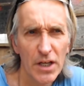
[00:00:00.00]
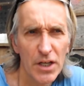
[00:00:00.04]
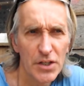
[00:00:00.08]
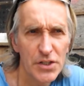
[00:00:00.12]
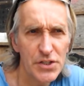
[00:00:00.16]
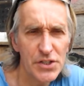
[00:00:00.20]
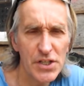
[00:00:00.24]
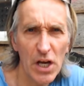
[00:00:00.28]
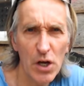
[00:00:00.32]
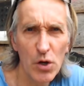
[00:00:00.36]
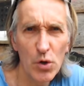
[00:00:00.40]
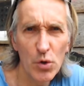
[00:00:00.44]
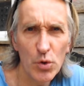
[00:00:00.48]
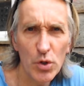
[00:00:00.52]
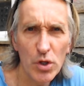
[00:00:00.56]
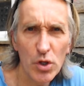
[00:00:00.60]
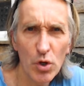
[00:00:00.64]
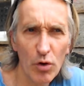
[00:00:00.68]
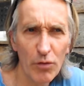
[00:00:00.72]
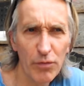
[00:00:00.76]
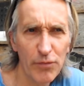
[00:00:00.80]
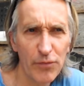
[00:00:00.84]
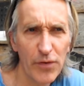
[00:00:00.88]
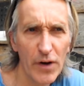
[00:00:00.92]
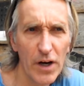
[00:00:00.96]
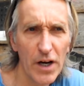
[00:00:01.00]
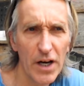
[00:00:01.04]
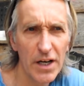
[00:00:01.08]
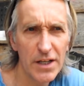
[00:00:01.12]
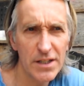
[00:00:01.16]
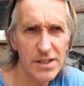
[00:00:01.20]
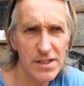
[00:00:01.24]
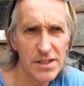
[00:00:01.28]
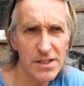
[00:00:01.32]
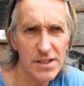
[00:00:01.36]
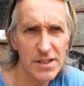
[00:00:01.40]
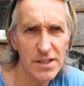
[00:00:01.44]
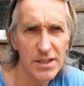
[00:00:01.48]
so your
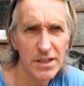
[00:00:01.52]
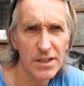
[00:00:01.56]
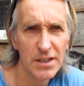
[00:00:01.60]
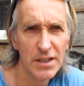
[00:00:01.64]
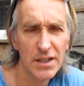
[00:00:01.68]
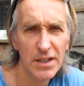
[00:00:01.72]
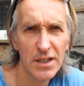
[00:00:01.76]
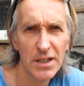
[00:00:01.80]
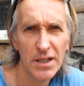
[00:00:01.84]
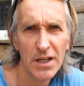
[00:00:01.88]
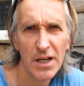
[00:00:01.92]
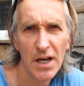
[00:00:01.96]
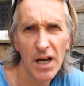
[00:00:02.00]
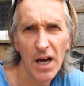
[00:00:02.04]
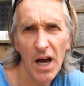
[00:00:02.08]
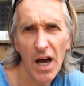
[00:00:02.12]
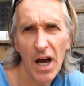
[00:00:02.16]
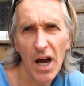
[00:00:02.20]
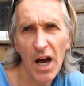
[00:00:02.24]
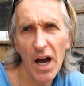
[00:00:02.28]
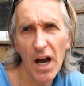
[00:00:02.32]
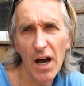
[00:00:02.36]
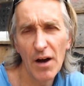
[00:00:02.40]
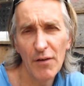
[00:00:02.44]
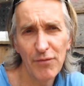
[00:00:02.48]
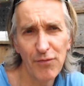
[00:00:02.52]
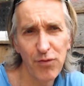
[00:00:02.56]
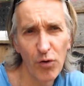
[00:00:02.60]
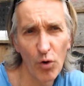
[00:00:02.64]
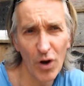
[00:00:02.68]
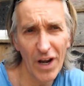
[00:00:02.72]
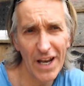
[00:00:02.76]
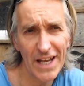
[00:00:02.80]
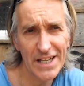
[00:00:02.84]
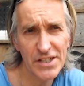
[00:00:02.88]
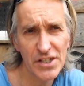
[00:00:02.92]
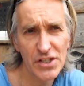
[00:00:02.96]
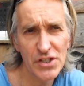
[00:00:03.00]
first 4
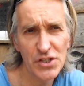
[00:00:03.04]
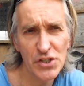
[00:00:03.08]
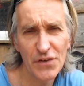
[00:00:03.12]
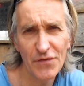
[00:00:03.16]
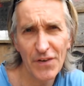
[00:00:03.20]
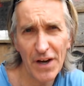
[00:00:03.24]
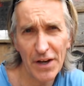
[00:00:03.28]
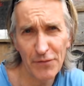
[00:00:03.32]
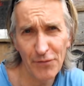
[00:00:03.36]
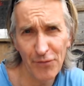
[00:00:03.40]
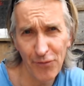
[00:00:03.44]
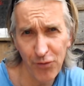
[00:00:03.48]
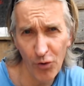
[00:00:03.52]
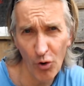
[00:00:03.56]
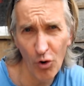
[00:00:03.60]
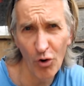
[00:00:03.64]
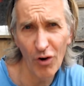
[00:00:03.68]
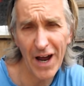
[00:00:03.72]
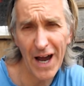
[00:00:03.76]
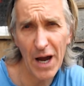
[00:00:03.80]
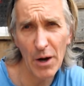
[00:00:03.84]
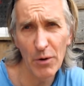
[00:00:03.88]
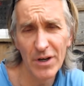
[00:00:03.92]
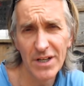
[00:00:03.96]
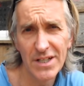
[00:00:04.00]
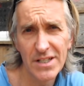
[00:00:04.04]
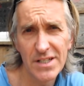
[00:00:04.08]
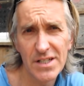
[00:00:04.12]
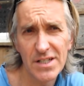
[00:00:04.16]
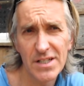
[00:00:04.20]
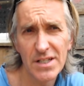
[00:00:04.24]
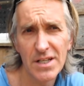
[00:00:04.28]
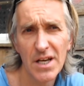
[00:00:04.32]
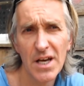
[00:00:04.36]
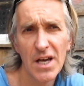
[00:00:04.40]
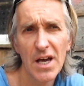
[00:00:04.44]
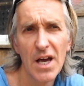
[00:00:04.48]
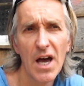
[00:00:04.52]
lessons, you've had 4 hours.
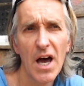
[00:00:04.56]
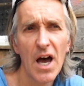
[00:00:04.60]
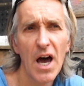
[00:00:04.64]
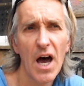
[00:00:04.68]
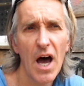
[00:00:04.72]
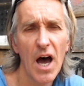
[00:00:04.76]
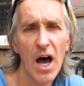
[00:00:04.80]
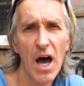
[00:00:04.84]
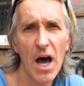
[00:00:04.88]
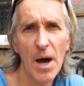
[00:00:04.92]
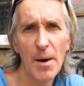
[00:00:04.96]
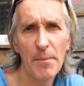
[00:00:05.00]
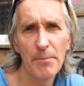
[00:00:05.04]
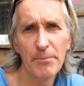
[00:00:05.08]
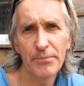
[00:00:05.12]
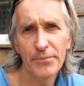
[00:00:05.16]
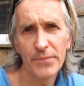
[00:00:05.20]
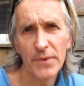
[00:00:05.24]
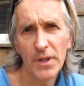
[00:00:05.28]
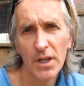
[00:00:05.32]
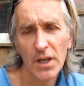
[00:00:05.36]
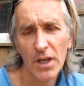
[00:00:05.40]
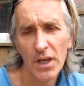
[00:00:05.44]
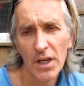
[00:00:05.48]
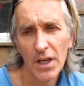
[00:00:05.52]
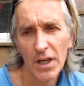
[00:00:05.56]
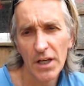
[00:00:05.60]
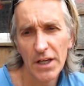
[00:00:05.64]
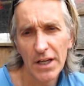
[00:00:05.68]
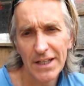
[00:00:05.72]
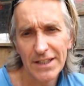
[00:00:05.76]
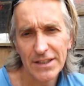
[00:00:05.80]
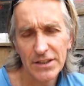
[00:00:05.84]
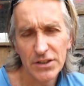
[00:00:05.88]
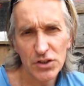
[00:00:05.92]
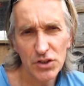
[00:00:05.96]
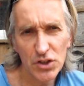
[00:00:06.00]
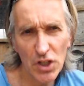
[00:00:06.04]

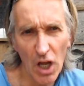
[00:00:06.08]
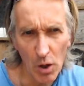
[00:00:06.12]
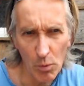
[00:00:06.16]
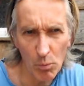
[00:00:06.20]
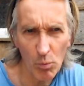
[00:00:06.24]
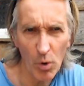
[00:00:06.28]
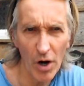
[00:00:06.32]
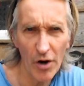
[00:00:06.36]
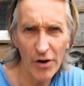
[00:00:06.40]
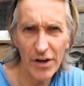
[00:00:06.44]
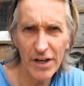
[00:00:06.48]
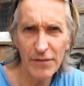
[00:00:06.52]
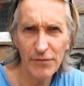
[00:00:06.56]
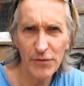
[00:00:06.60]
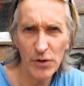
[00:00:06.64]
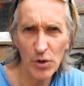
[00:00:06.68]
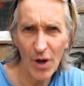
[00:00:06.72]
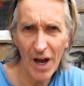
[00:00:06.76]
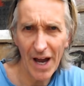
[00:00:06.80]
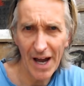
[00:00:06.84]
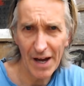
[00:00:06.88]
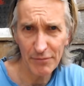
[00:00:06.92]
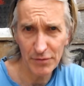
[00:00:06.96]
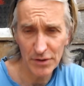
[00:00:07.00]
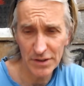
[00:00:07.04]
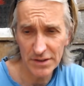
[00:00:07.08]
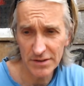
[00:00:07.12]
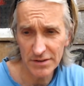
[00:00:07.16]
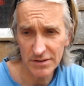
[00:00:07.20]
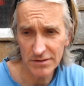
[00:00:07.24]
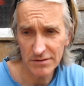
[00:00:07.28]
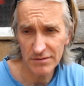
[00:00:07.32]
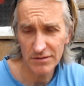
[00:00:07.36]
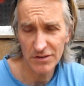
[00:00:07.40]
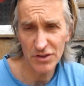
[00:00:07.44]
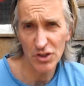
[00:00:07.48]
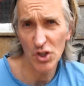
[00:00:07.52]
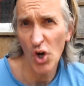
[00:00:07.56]
Don't worry if you
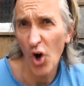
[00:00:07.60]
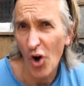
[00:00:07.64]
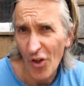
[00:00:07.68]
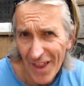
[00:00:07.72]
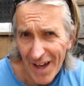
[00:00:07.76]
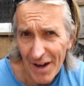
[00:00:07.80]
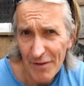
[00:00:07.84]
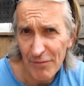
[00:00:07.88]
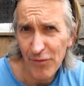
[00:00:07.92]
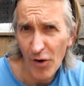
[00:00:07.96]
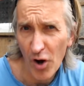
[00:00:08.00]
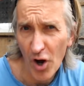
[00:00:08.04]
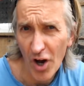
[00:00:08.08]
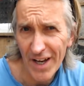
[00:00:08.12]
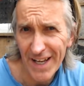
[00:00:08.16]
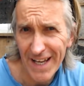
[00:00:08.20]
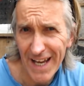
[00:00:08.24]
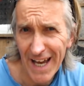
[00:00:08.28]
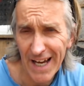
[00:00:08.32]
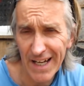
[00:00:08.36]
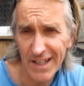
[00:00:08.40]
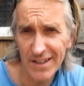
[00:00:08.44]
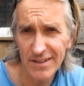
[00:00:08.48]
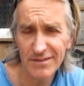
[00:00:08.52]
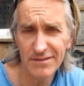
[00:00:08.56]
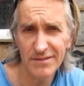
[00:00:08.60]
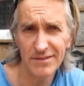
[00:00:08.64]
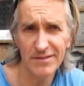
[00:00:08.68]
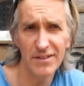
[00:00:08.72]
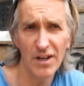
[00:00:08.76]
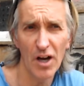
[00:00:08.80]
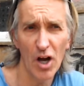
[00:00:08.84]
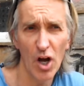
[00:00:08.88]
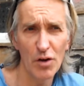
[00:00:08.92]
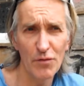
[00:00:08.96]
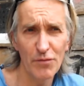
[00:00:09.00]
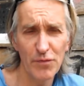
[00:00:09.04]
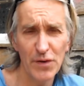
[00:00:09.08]
haven't got that far yet.
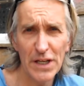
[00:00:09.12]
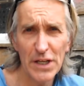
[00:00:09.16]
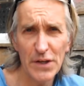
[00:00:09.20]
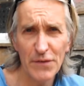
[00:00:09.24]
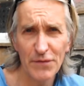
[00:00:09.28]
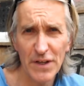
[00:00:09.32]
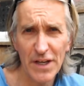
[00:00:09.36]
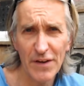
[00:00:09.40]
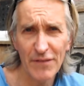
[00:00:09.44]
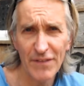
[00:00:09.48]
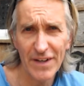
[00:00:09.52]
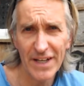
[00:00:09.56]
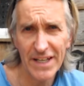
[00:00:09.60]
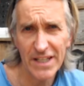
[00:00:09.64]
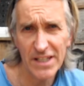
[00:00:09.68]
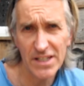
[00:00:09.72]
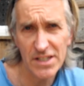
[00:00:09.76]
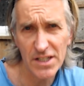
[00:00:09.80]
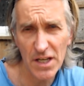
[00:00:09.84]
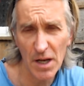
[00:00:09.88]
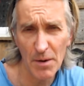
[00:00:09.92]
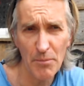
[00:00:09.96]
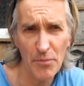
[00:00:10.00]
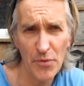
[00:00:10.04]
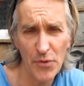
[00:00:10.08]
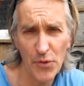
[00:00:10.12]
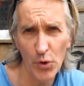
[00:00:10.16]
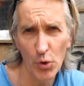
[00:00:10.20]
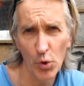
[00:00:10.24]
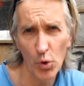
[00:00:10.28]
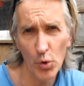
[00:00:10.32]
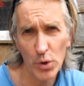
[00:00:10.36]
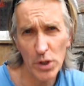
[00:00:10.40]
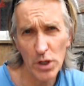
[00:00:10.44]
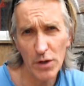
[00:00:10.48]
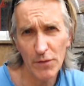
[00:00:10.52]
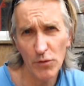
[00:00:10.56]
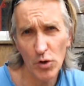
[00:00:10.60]
Hopefully you've given it some
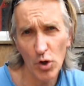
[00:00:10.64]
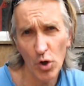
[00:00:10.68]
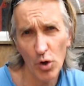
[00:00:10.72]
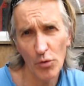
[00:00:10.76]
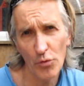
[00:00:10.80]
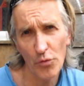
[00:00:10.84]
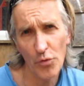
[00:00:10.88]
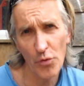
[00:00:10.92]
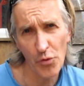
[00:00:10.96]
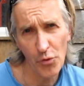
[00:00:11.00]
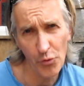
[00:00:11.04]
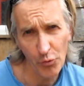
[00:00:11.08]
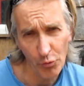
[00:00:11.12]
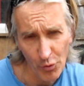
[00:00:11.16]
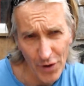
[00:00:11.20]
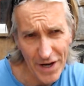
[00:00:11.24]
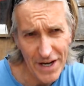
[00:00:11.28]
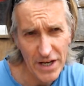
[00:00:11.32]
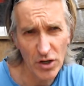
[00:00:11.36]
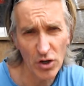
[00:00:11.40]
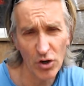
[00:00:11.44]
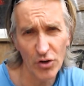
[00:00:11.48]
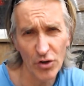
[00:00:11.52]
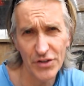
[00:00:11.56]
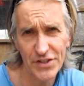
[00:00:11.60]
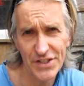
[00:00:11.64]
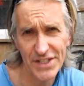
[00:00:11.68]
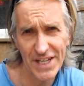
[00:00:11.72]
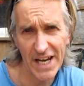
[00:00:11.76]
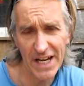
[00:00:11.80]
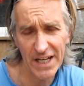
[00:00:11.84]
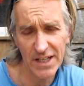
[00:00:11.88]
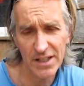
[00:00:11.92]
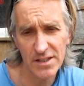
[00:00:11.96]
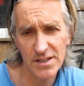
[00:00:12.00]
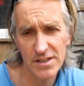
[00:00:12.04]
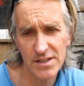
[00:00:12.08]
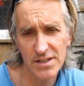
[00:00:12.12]
thought. You've got 3
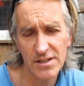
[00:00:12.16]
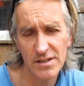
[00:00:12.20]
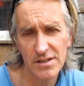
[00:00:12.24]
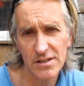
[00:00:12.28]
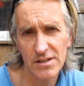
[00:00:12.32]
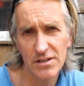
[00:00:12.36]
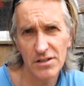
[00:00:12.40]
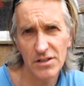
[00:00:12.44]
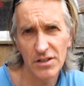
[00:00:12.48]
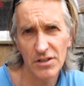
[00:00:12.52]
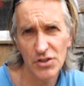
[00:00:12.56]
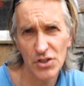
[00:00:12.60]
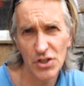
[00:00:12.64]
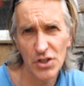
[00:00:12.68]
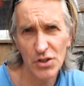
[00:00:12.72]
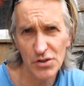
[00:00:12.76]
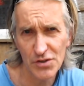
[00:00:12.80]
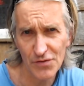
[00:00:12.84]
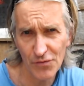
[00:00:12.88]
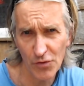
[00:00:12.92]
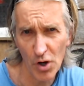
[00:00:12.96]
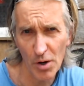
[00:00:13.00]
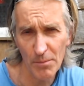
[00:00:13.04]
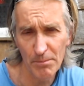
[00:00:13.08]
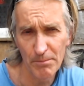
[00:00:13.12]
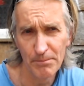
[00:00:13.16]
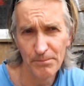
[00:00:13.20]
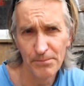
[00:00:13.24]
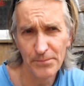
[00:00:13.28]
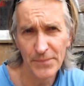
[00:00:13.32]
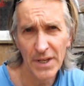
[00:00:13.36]
contexts to choose from.